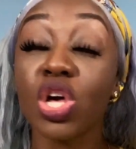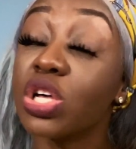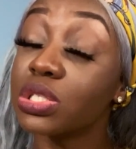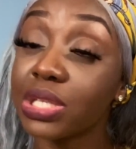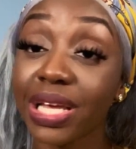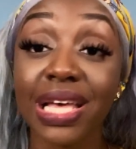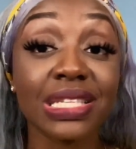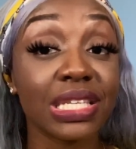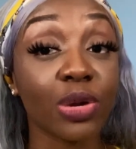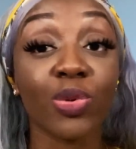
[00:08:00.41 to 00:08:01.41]
So like I
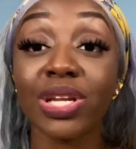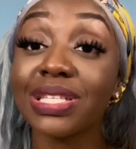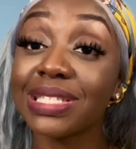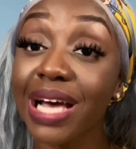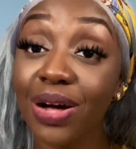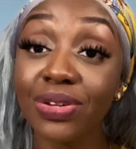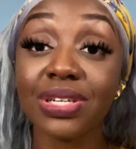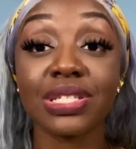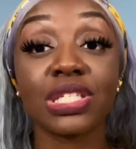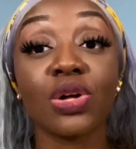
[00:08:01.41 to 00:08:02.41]
said, when in doubt,
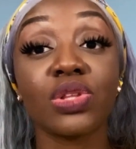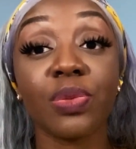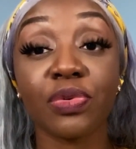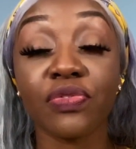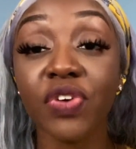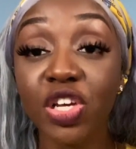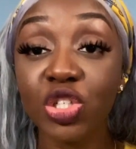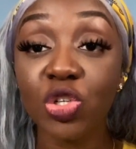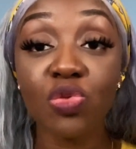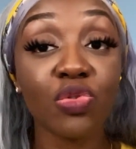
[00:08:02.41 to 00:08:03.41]
consult a
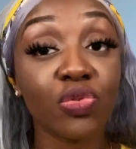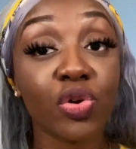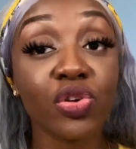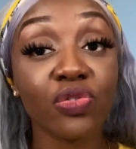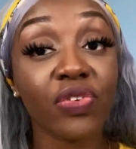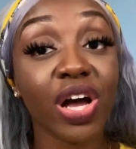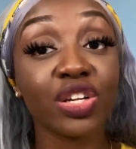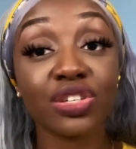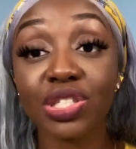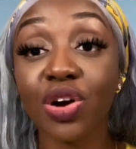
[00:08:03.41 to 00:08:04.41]
professional before you find
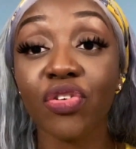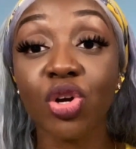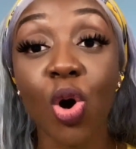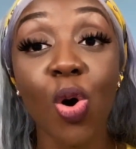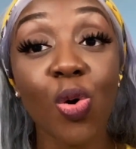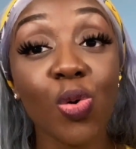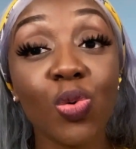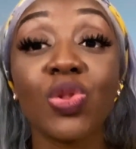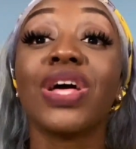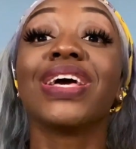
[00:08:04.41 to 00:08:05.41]
yourself in a
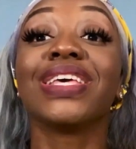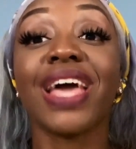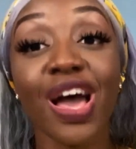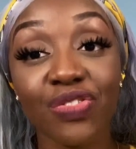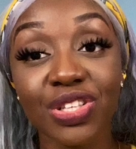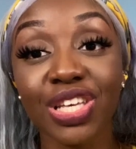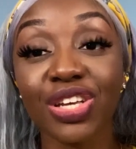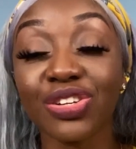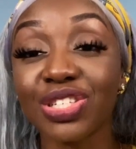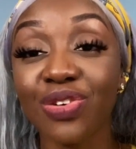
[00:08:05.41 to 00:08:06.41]
hole you have to dig
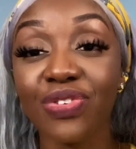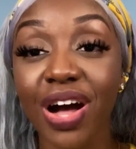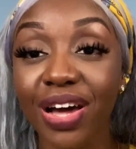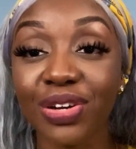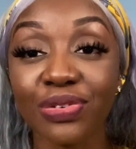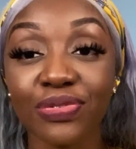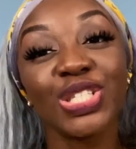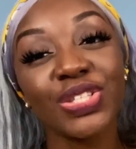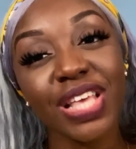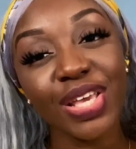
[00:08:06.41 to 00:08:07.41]
yourself out of.
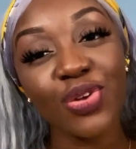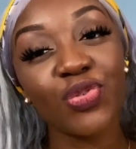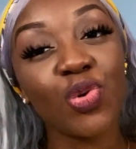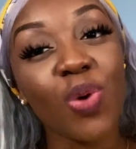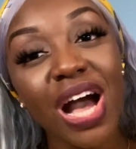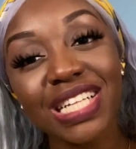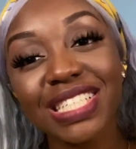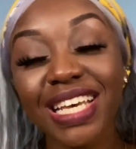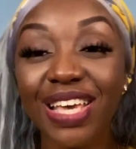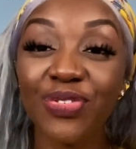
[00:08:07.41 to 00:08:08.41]
So thank you for watching.